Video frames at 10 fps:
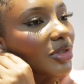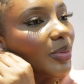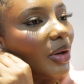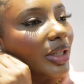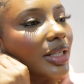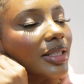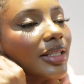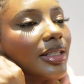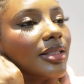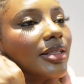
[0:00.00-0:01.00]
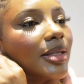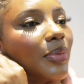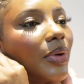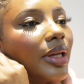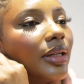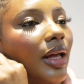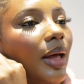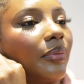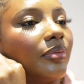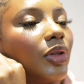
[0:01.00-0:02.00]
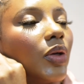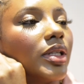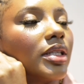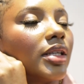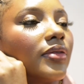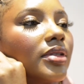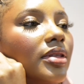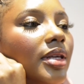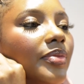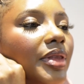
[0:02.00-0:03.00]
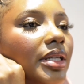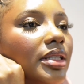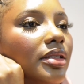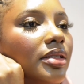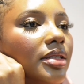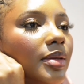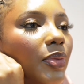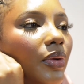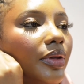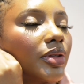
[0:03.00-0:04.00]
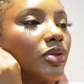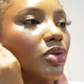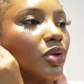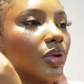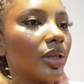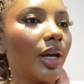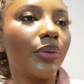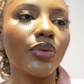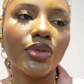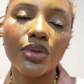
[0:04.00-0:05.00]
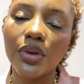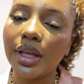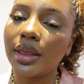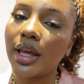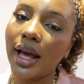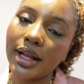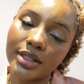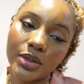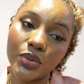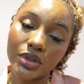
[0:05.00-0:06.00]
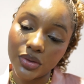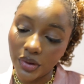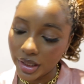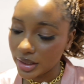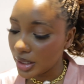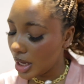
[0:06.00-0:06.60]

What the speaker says: To be honest, they didn't disappoint. I'm going to give it to them, they didn't disappoint. The storyline was great, the acting was great.